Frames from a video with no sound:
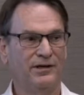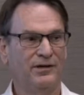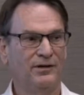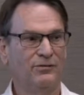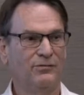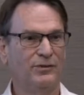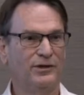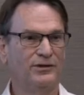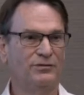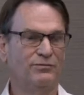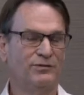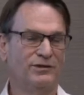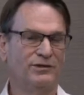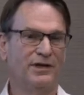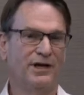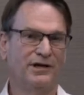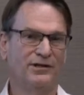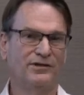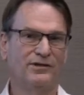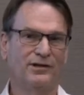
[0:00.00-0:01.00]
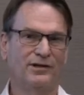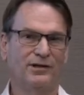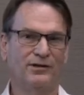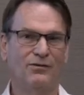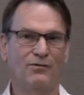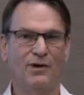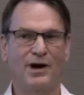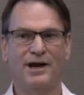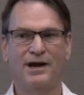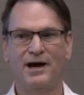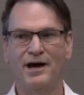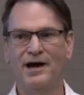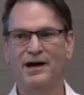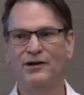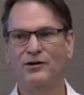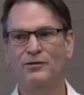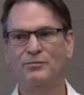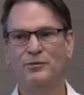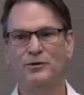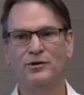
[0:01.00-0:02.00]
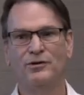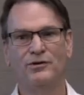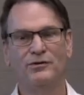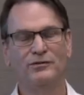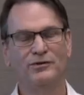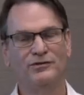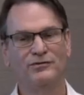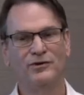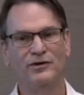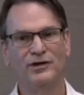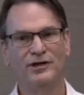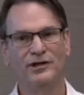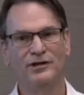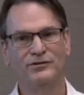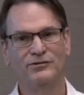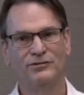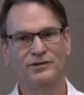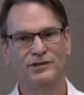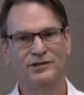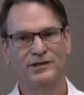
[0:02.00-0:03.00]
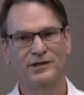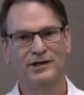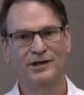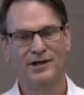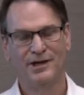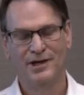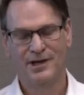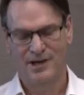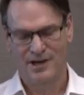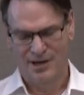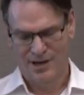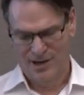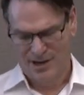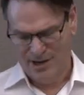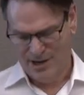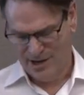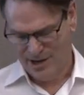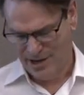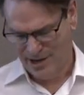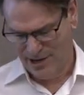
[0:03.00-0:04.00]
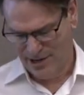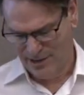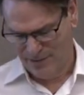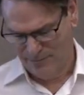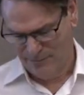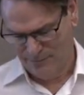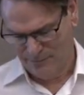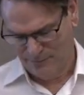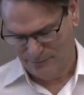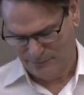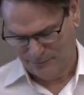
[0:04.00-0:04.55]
which was actually quite an eye-opener. It was very interesting. But